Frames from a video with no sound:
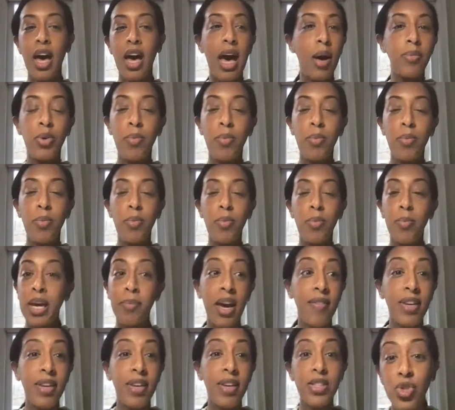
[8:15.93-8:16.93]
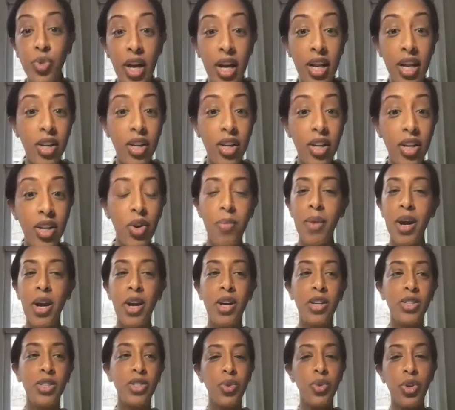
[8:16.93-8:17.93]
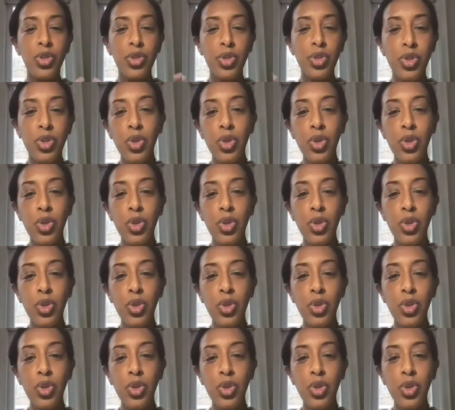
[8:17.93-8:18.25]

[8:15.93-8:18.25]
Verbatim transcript: You may be having strain in your marriage.